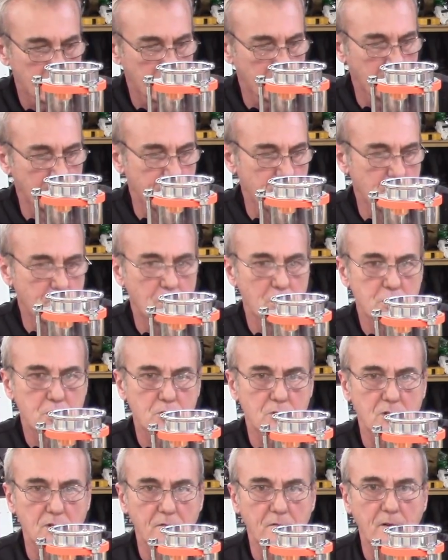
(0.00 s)
and if you put
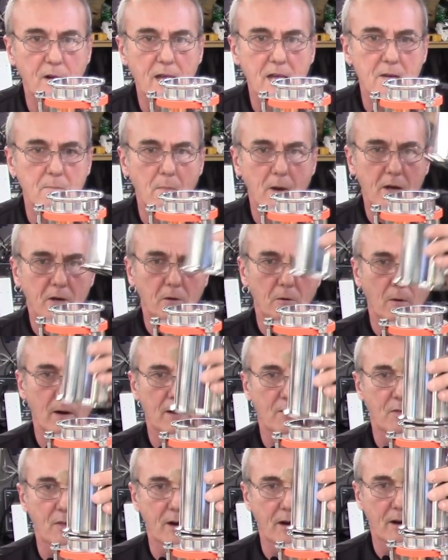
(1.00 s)
your deflagmator
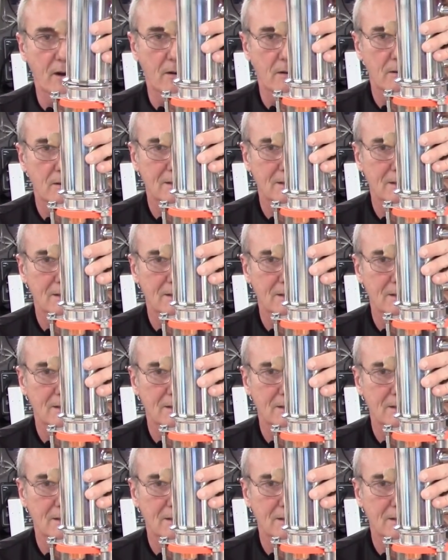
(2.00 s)
right there,